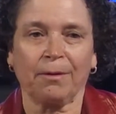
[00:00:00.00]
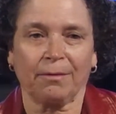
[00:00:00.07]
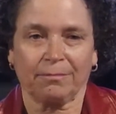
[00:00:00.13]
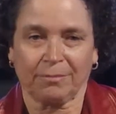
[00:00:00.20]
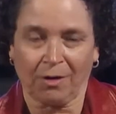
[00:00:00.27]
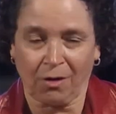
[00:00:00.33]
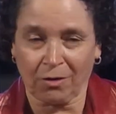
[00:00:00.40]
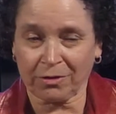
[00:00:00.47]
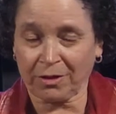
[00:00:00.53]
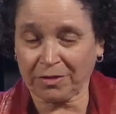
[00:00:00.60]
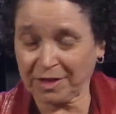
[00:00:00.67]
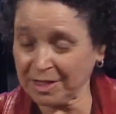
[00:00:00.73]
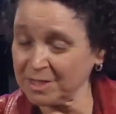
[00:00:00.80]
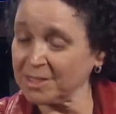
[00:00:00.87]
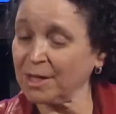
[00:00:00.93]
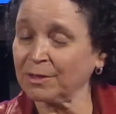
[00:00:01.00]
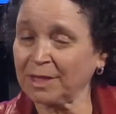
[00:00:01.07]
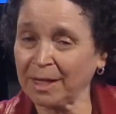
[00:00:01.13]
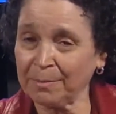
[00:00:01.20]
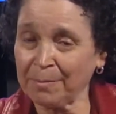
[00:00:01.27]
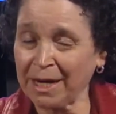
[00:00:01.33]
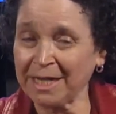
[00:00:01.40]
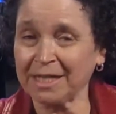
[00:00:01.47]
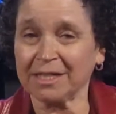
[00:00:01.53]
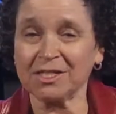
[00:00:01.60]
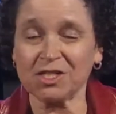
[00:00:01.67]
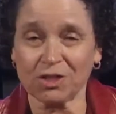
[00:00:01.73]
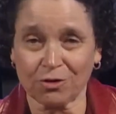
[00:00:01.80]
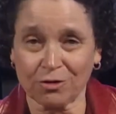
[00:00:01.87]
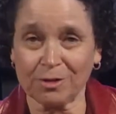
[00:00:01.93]
all the things that they might
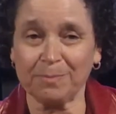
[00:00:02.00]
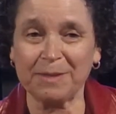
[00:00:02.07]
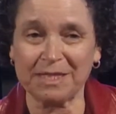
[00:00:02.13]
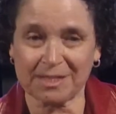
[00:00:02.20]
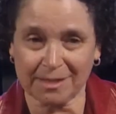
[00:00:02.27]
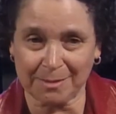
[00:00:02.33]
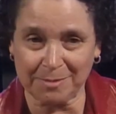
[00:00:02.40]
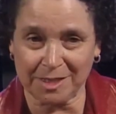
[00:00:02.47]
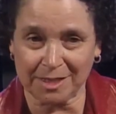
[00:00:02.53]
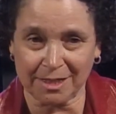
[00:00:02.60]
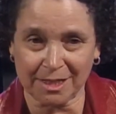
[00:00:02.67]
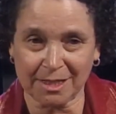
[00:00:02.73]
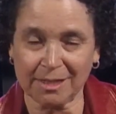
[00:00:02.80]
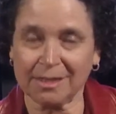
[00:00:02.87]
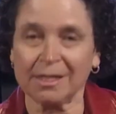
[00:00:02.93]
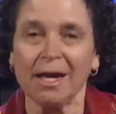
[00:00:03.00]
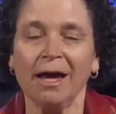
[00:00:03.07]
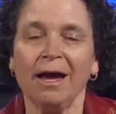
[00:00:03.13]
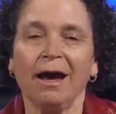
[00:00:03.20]
consider to be subsidies.